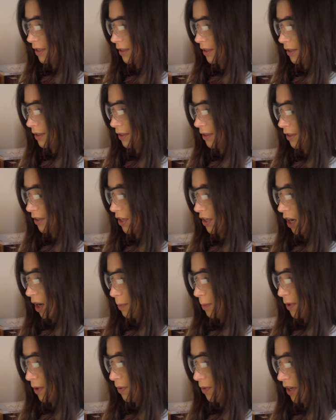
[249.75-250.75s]
the
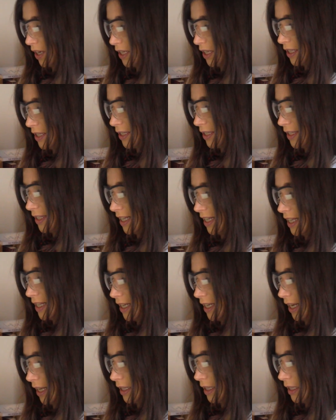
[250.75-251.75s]
copyright
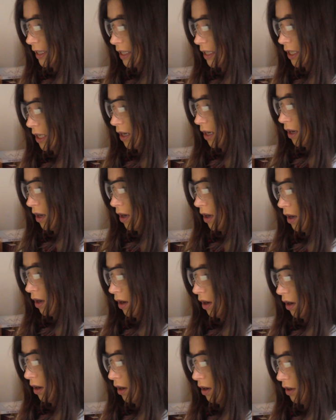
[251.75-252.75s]
details
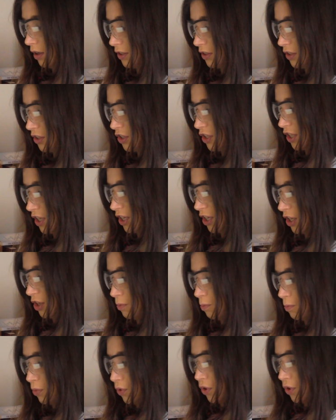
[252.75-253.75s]
on
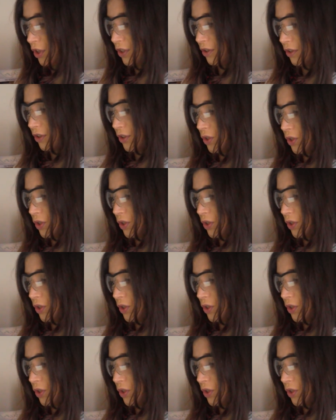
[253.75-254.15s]
the border,